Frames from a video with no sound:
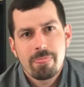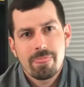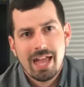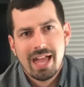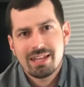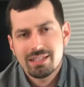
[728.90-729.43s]

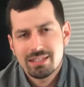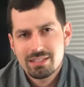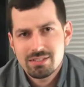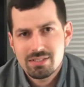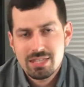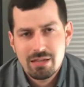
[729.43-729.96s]
that
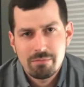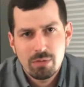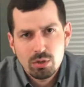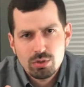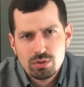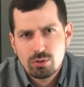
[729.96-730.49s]
is the
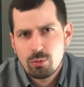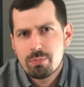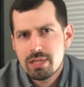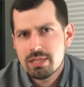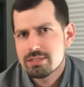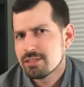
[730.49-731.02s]
emotional
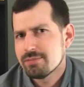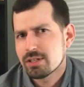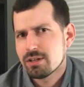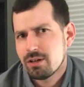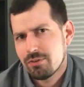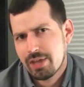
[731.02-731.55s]
piece of a
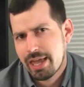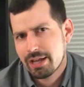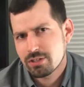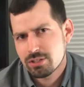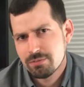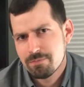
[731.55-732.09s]
call to
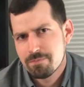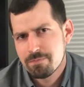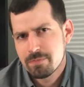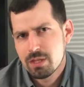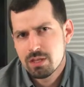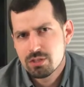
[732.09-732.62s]
action.
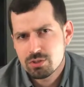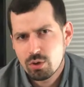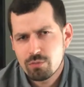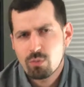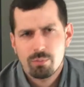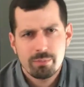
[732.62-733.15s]
So
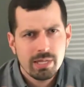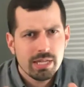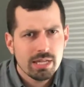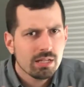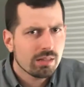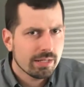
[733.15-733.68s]
if we're
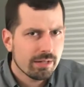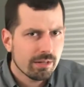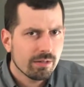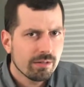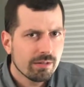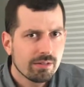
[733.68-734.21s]
being
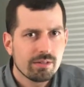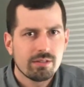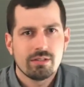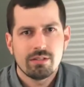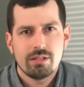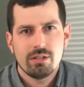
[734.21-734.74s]
clear,
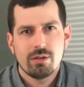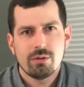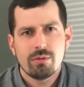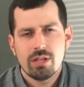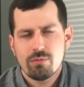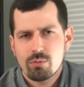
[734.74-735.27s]

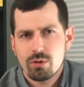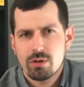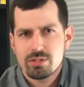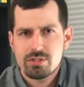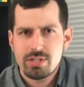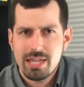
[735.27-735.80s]
if
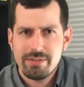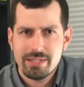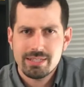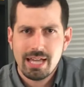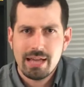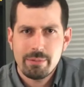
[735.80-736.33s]
we're
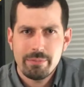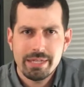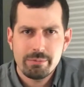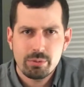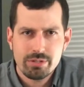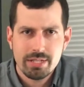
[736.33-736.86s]
saving time and
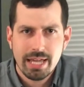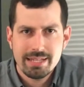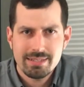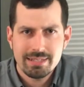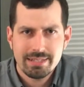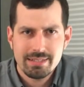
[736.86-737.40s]
being
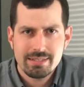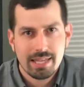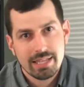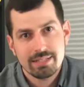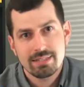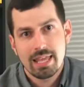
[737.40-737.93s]
precise and
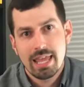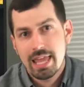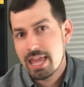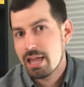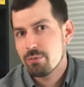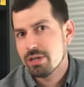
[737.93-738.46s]
concise,
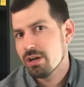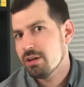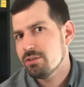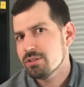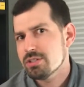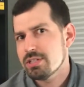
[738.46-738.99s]
and we
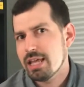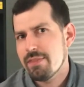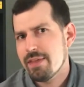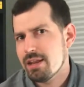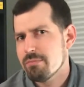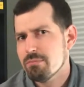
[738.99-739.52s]
understand
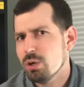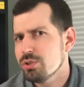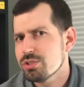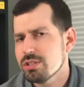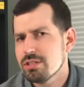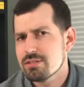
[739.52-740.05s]
that
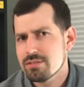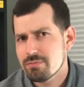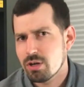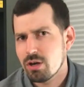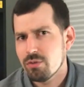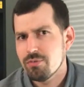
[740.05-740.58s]
emotion is
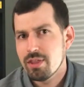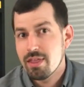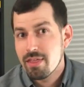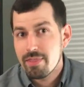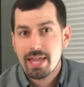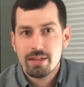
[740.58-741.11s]
involved,
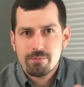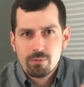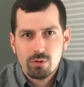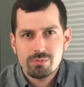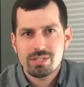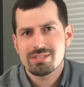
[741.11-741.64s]
that
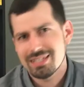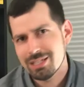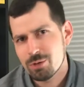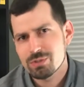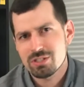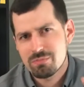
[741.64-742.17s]
informs us and
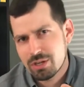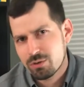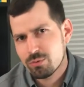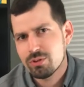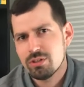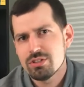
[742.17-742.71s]
helps us make
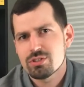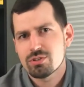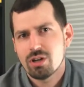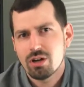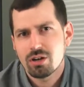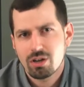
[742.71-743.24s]
really
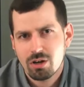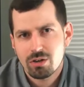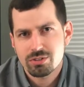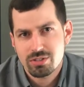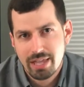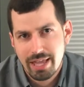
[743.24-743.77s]
strong
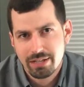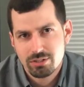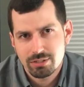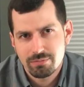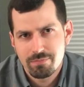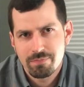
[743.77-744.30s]
calls to
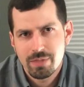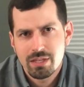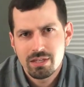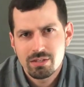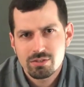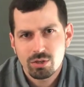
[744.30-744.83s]
action.
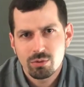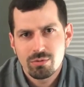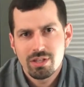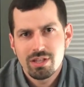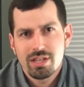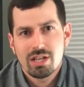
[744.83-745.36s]
So
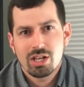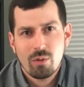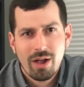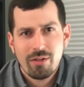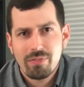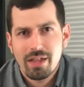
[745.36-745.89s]

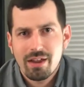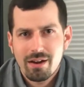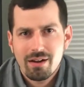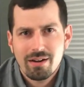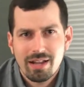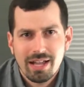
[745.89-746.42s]
go out
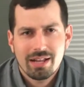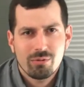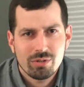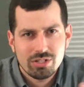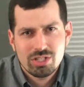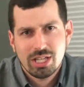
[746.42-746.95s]
there, and I
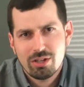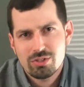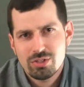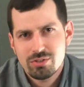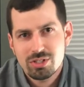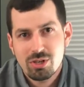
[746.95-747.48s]
want to
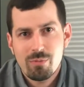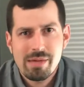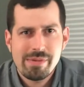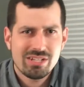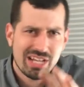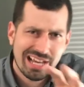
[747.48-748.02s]
challenge you to go
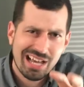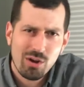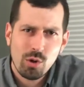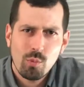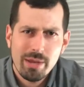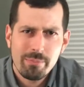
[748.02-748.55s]
maybe check
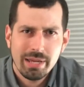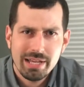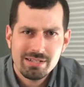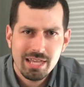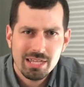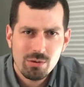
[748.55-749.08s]
out a web
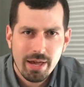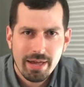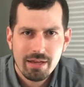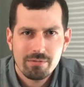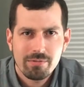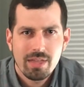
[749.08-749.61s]
page that you
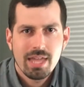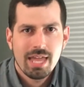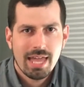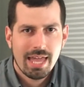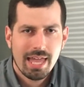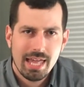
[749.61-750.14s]
have
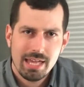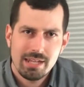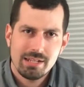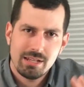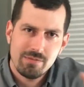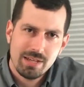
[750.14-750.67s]

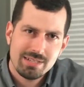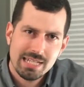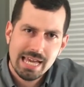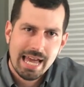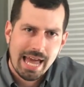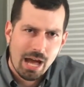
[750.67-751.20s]
and
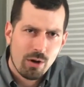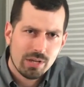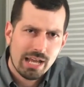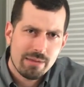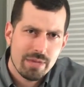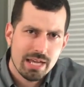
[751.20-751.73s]
investigate, how
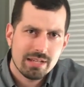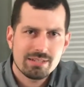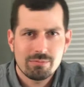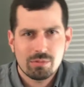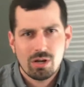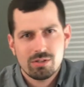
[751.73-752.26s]
can I make
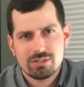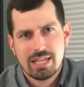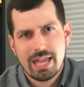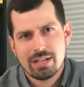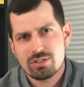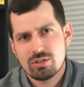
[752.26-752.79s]
some calls to
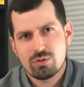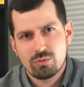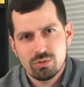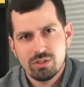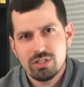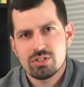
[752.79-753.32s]
action
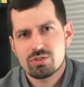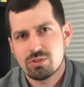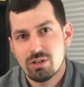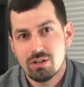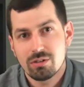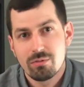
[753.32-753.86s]
really
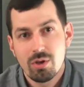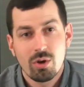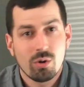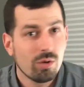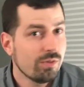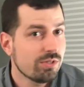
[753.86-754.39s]
strong?
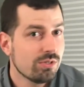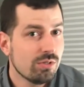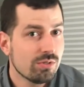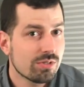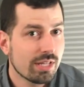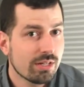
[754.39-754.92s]
Or if it's a
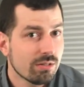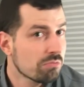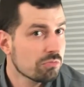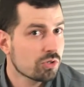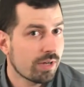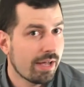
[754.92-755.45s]
newsletter,
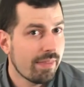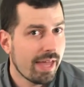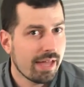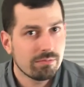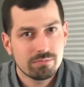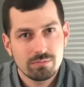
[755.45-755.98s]
try
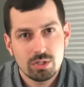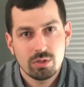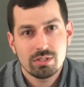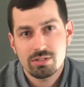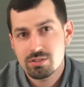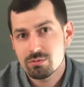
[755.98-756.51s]
that.
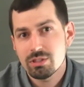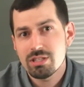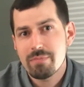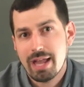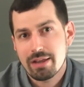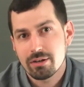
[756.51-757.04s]
It doesn't really
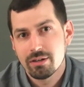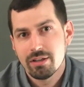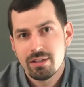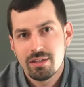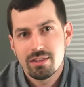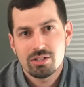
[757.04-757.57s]
matter.
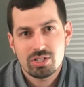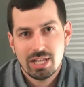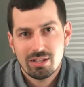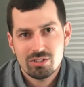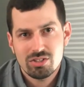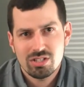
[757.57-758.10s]
The
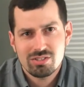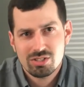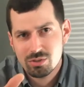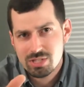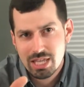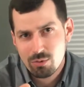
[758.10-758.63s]
challenge is,
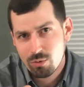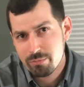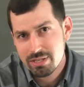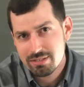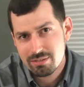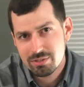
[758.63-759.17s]
go take one
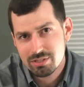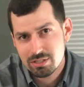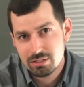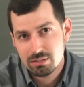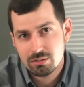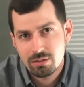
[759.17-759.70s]
piece of
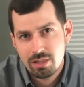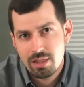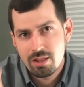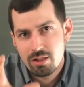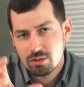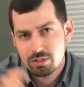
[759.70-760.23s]
material,
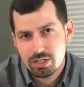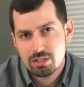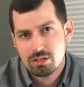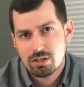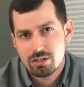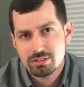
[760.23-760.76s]
look at
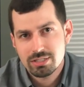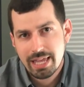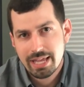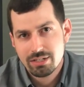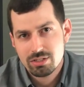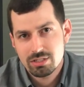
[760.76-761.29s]
your calls to
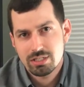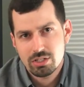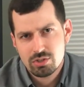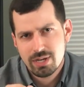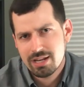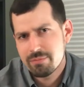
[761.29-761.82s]
action, and
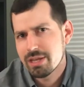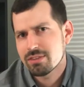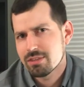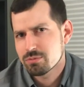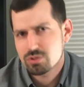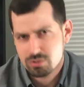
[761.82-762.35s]
try to make
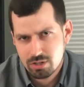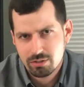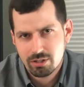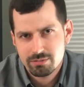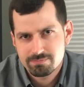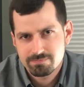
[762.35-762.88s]
them stronger.